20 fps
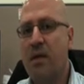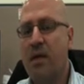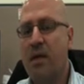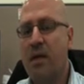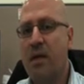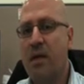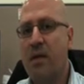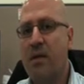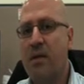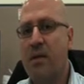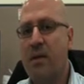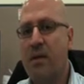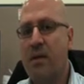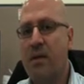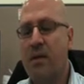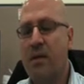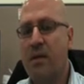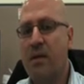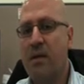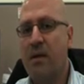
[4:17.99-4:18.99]
and
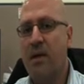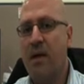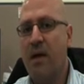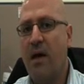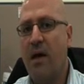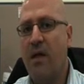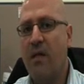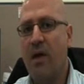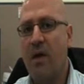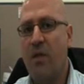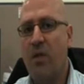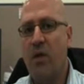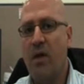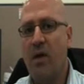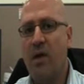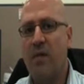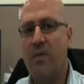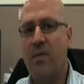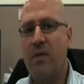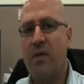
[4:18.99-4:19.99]
how that will
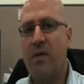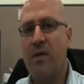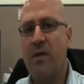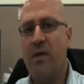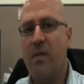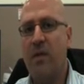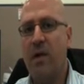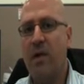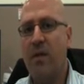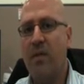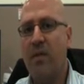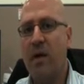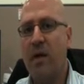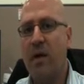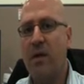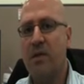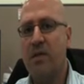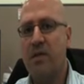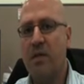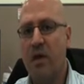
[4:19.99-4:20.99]
underpin commodity
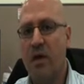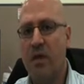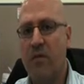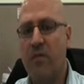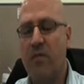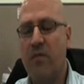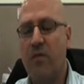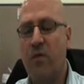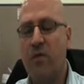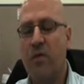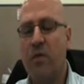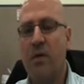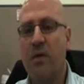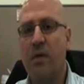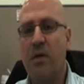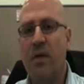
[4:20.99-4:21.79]
markets going forward.